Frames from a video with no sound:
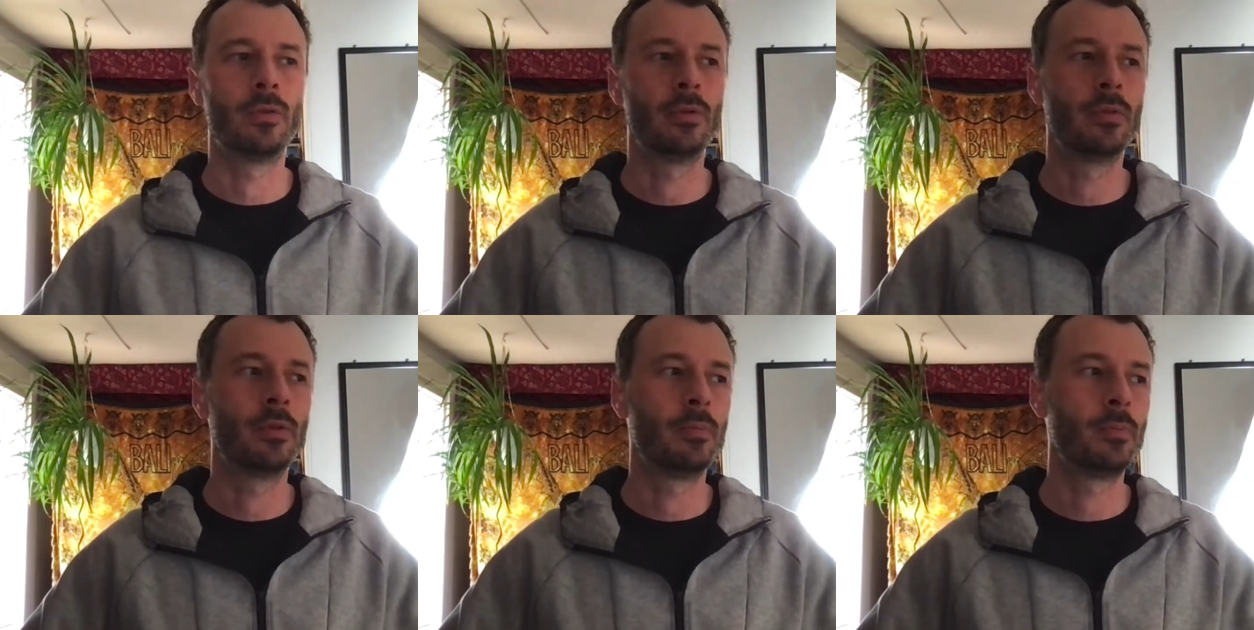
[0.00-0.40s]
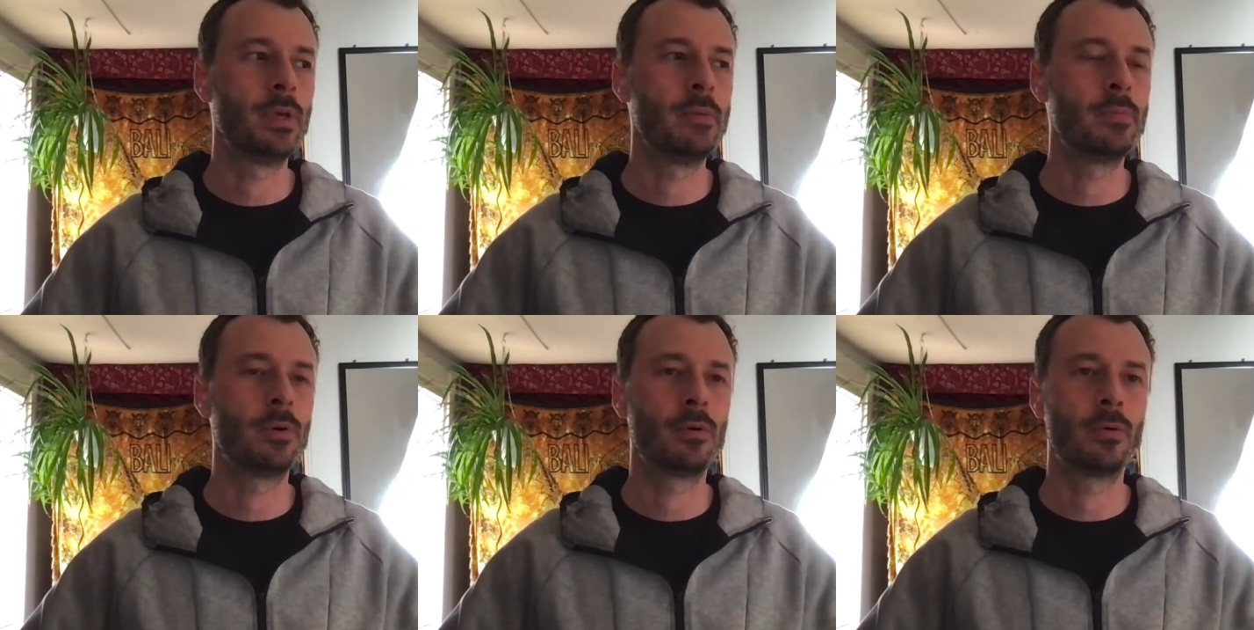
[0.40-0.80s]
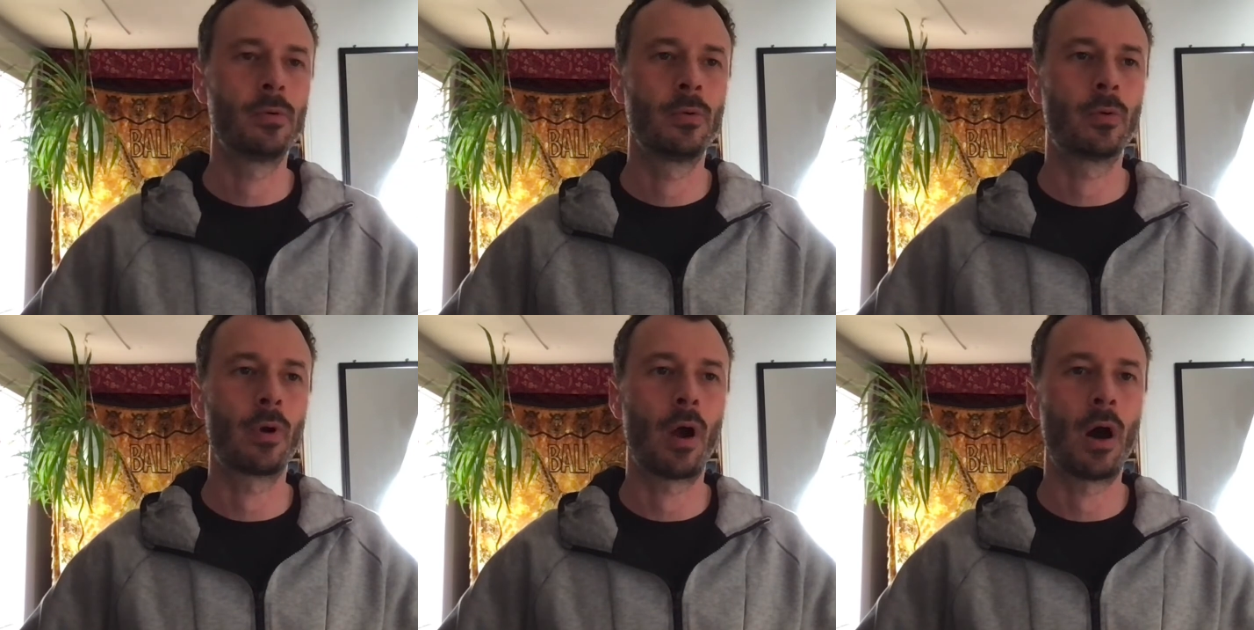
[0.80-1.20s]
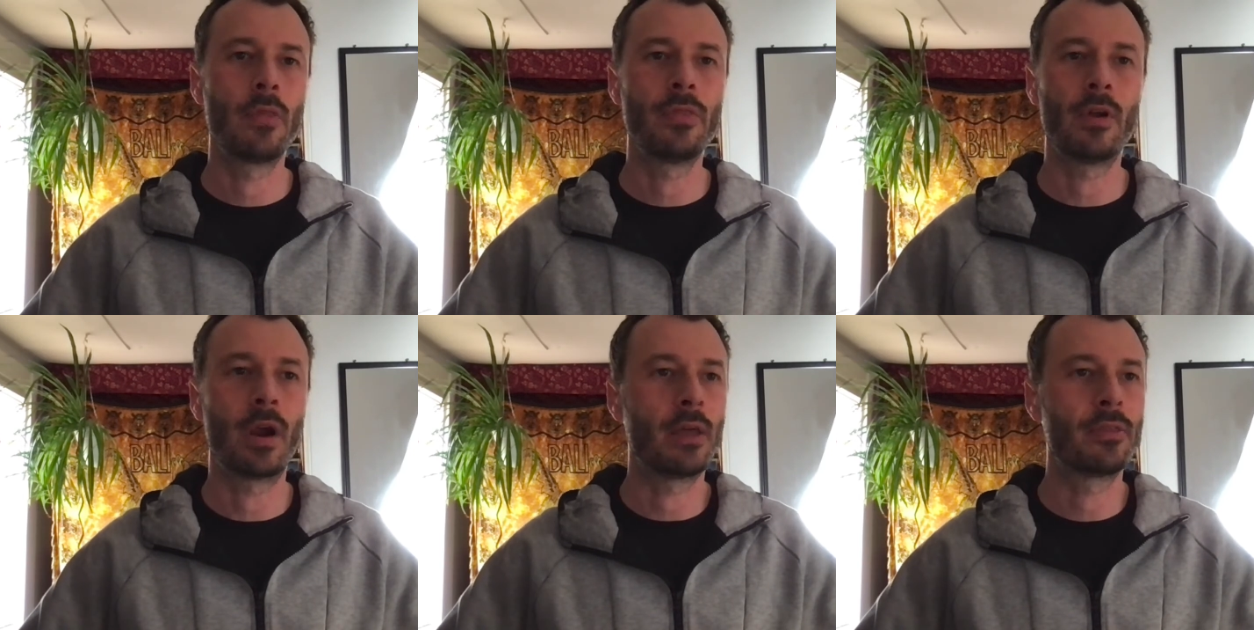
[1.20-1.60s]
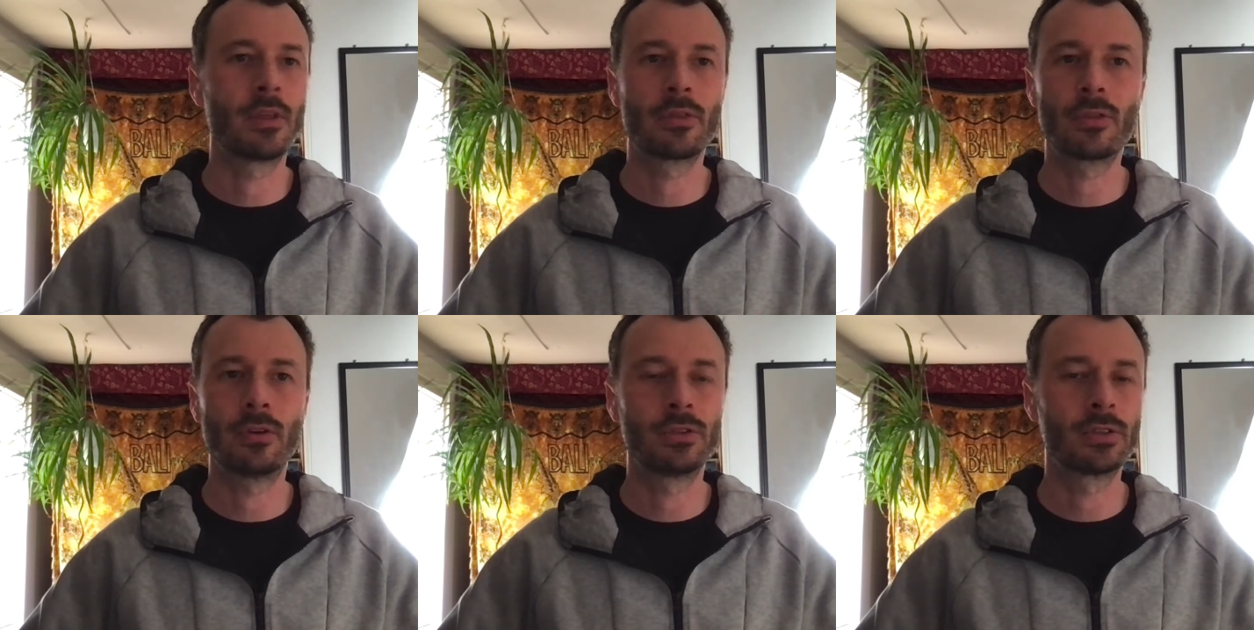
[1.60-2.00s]
the people who are on there, I
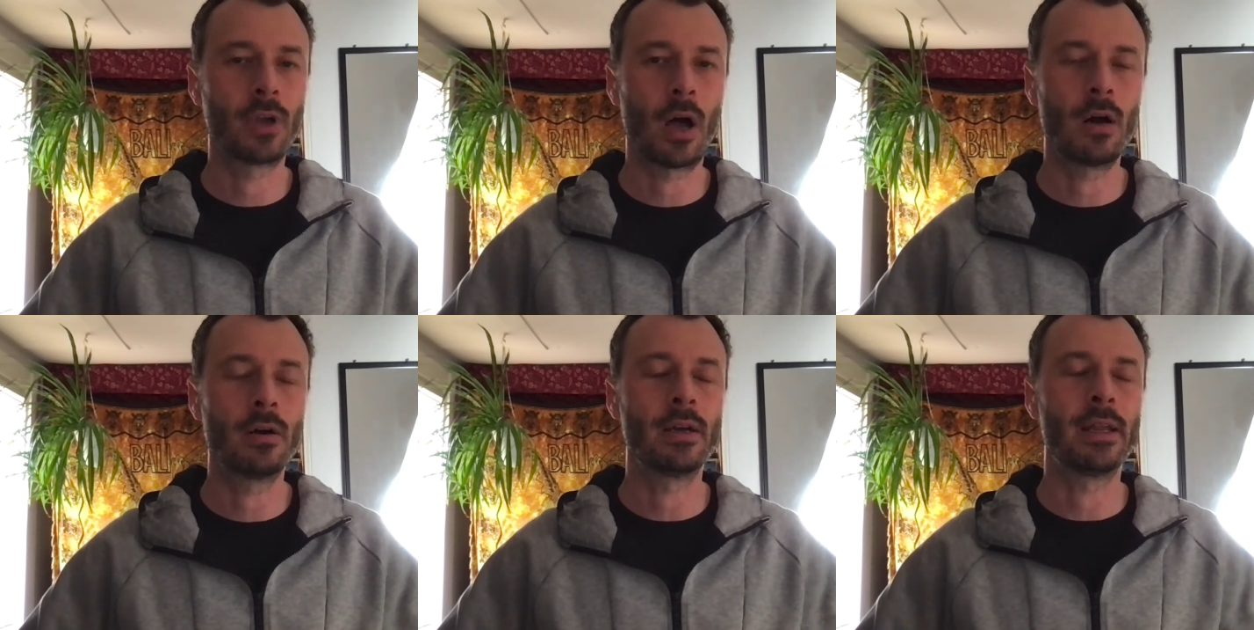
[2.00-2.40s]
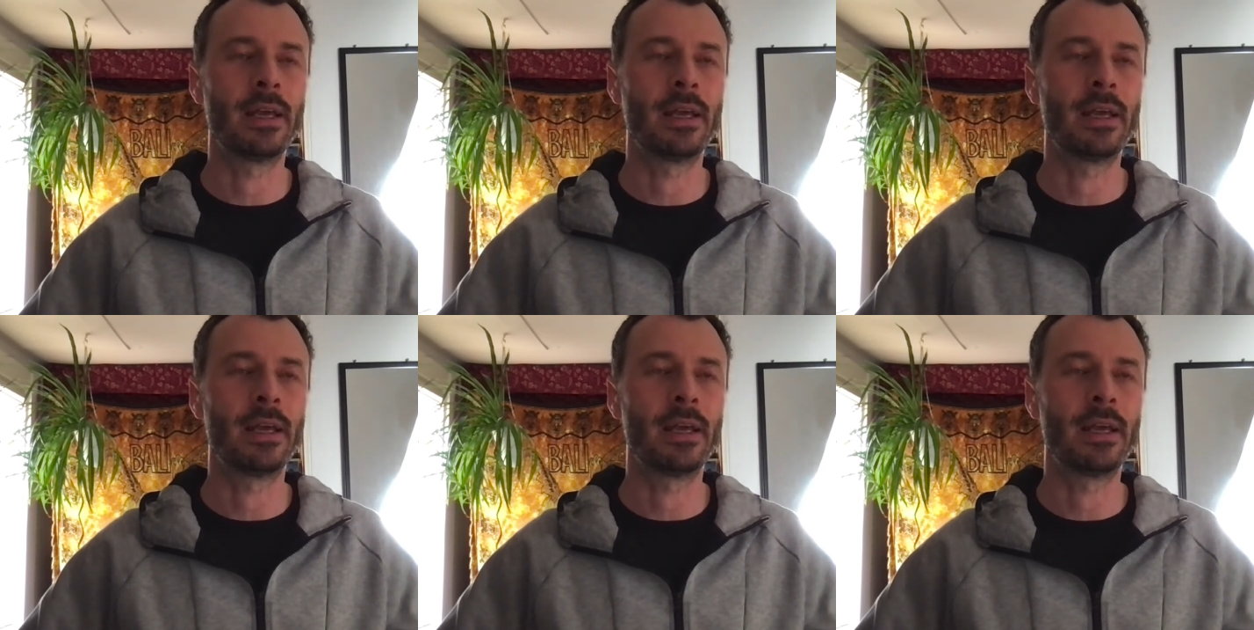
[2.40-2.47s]
think they're solid.